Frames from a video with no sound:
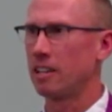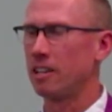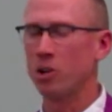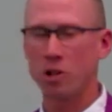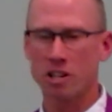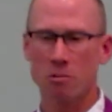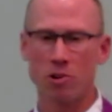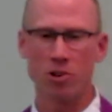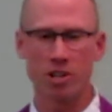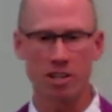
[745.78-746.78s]
In Holy
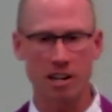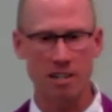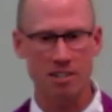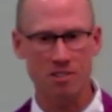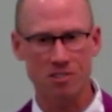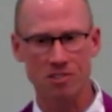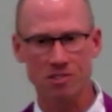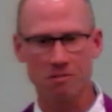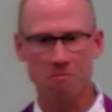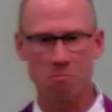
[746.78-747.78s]
Communion, God
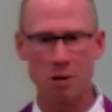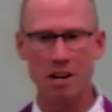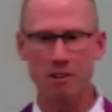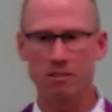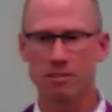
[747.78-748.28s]
does better.